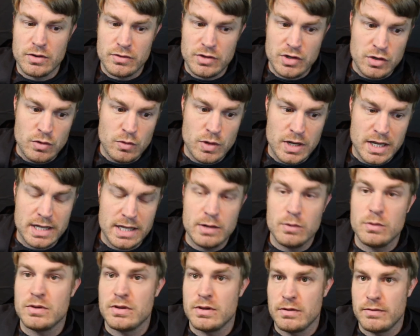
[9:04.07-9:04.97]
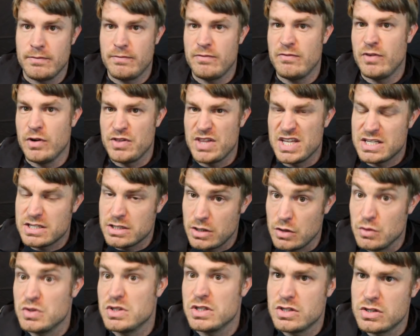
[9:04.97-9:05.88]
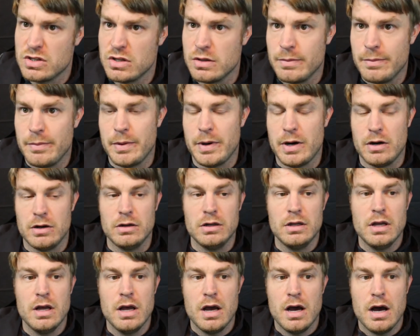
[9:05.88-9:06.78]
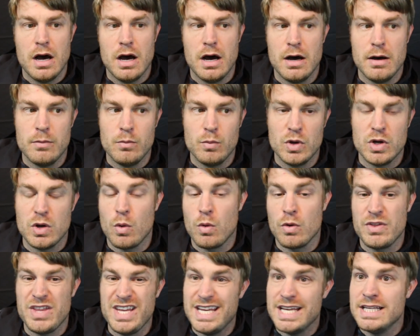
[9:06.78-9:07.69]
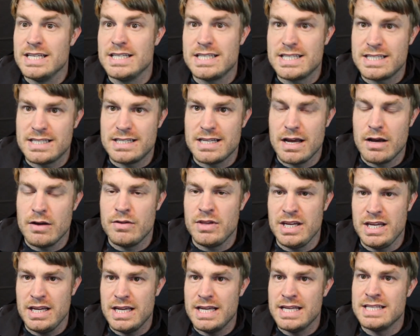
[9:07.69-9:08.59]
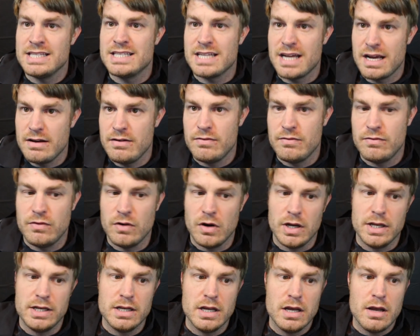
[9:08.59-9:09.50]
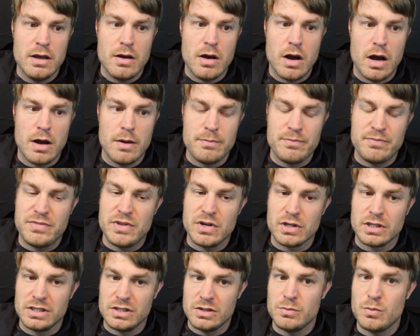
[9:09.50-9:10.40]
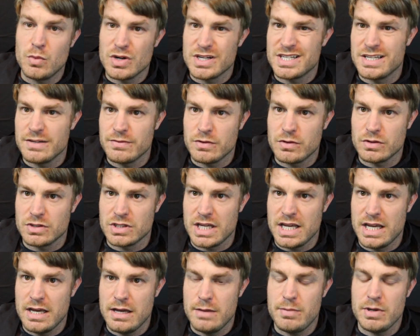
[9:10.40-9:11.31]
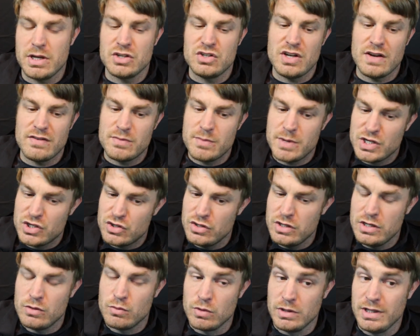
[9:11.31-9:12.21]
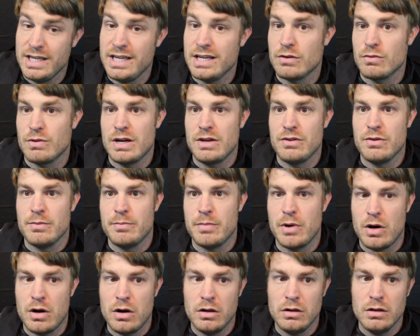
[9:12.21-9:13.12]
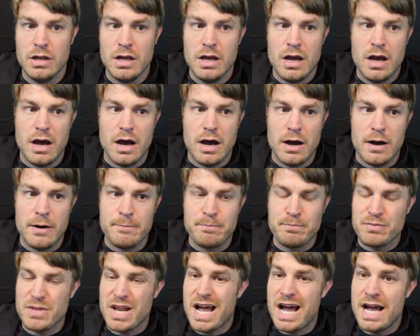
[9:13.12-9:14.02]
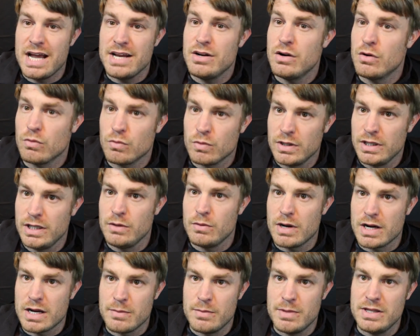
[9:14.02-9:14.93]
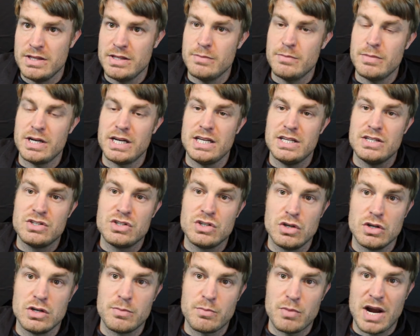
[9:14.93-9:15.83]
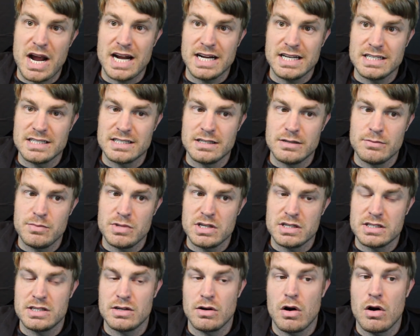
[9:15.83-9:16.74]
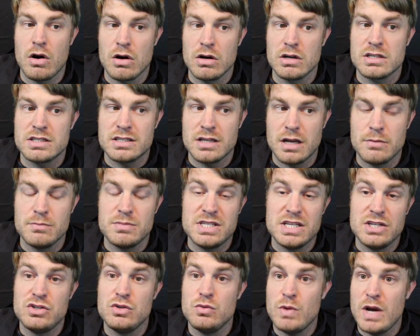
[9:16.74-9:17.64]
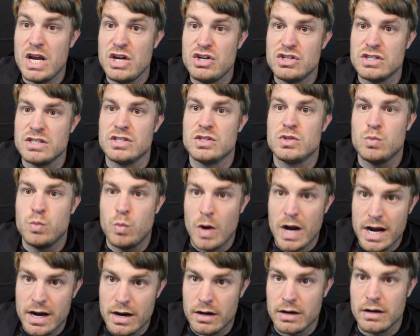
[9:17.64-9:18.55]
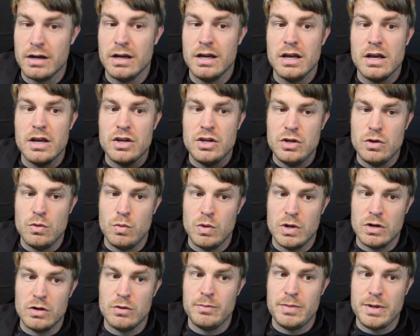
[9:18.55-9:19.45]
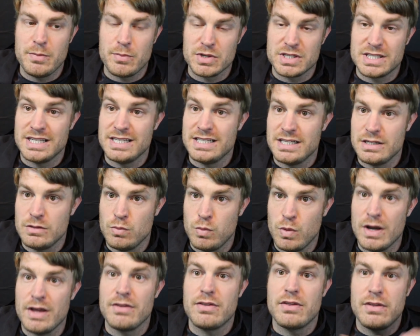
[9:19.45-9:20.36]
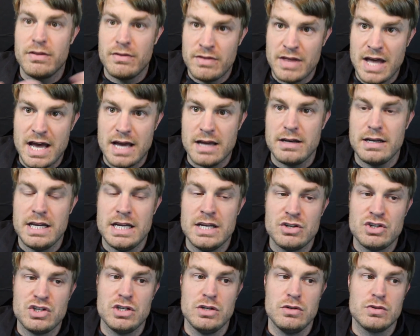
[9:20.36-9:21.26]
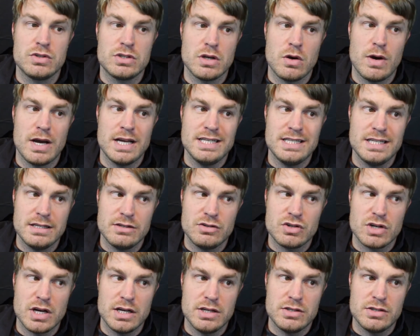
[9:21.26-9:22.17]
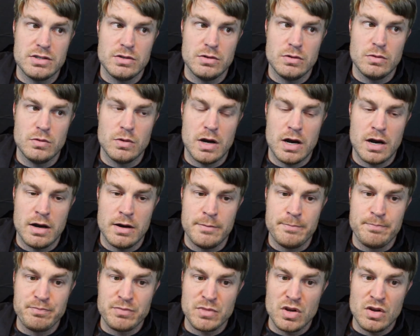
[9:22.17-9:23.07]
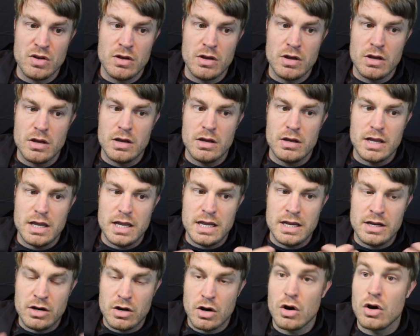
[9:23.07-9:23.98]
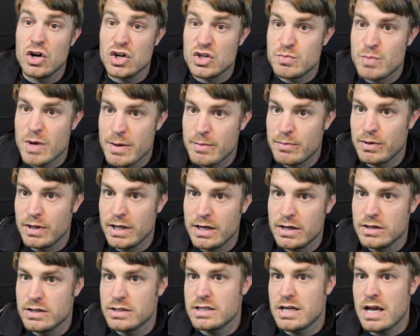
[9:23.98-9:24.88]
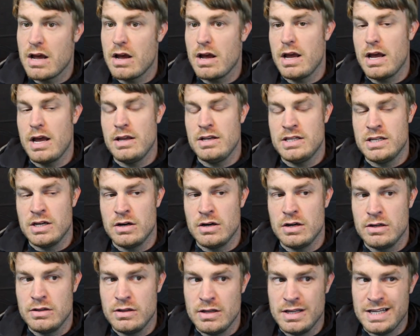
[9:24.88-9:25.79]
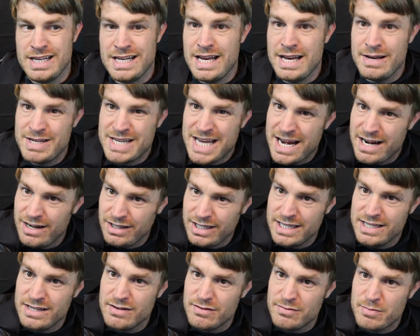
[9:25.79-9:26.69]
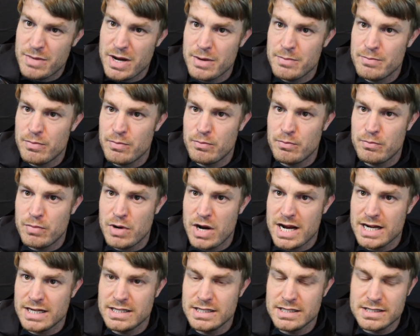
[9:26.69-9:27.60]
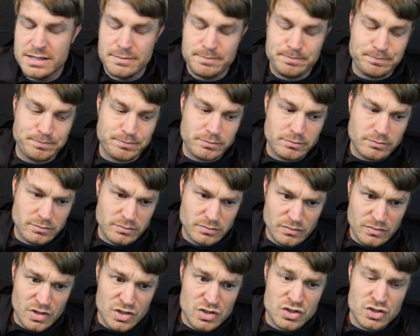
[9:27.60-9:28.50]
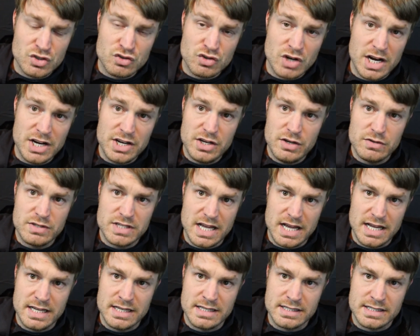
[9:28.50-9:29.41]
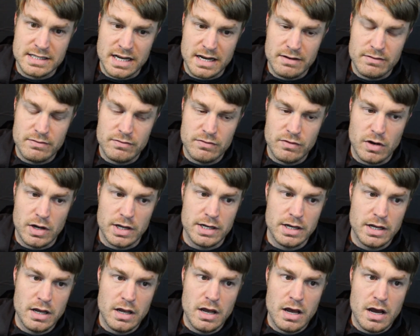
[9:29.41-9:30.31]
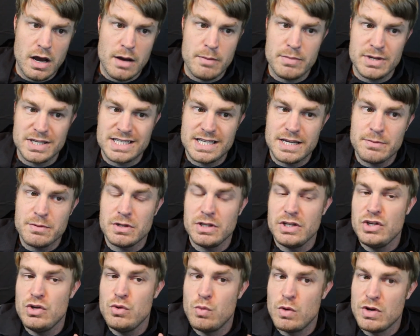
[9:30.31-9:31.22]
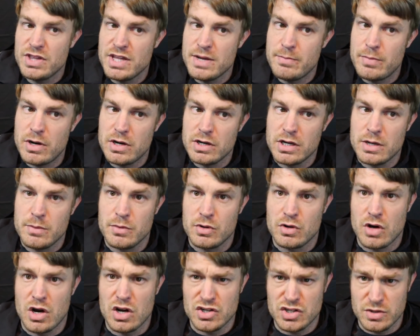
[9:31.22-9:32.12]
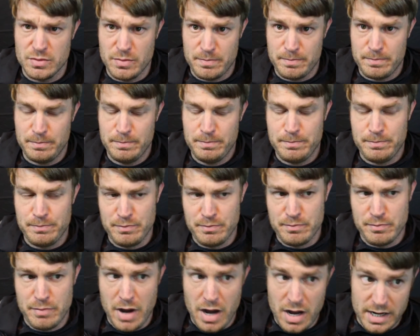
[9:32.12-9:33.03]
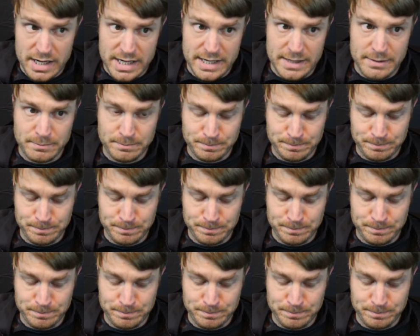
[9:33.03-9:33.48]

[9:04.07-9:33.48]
you hit it with the foot that's closest to the ball, or the inside foot. They're a little more difficult to hit because you have to make sure you really get around the ball. I don't really recommend them, but it is good to practice them because there are some situations where you will be presented with that issue. So I did try to encourage my players during the tail end of my practice to try to use that inside foot. But typically you want that ball to come across your body,